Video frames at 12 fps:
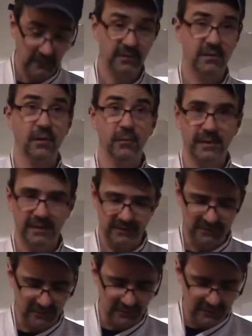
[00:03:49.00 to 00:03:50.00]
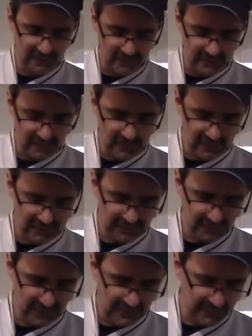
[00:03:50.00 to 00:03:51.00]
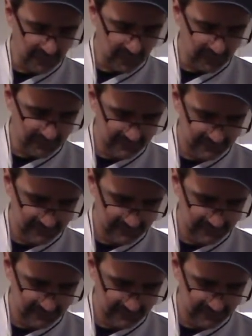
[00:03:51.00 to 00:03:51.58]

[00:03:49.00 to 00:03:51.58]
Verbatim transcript: Slowly add the sugar, you don't want hot sugar everywhere.